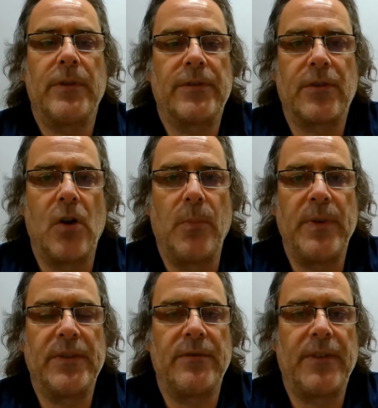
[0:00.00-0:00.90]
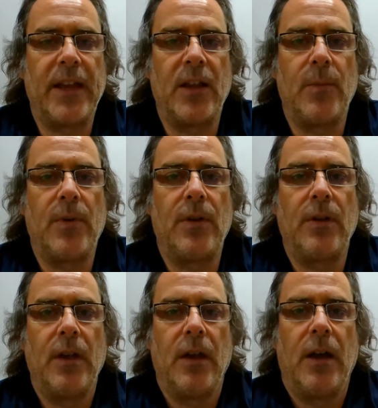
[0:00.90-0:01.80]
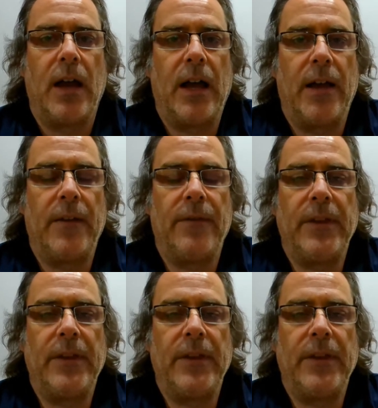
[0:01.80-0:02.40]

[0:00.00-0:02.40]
The scope is available on